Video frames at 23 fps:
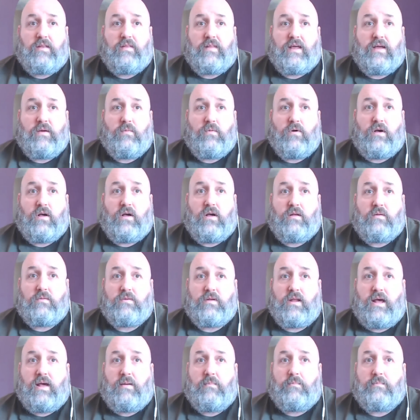they were
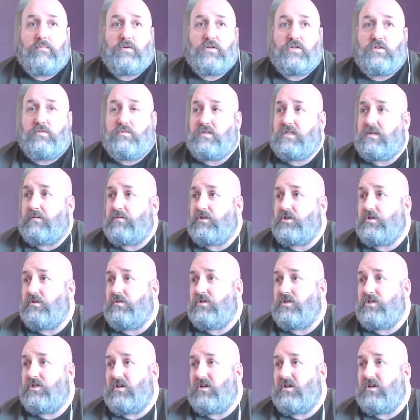just doing substitution.